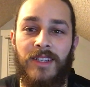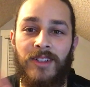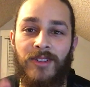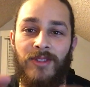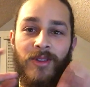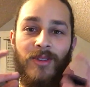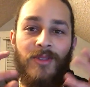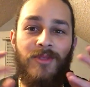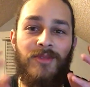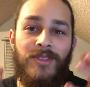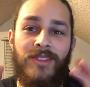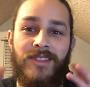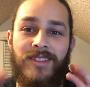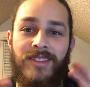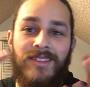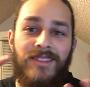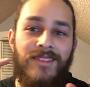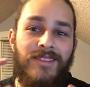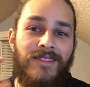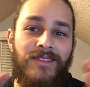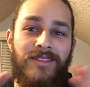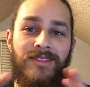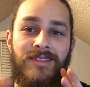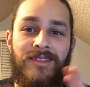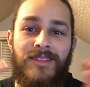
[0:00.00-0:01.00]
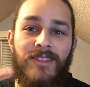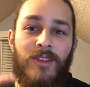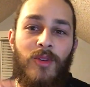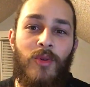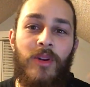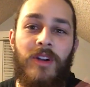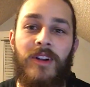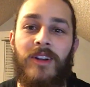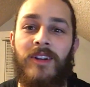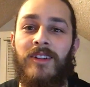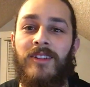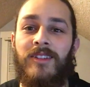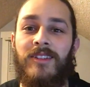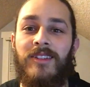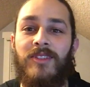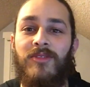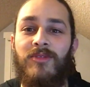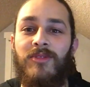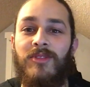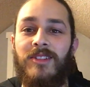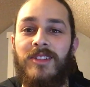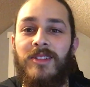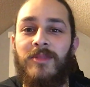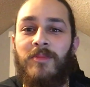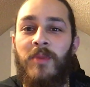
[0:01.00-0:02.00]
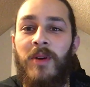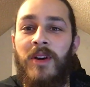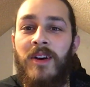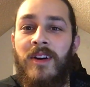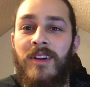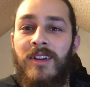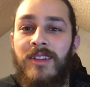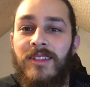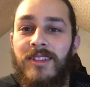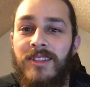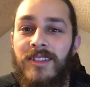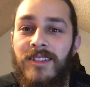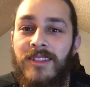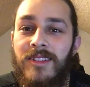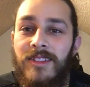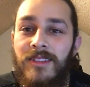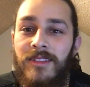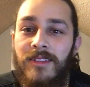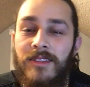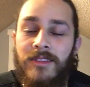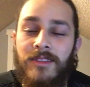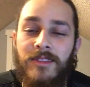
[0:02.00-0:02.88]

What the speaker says: grows quicker in different spots.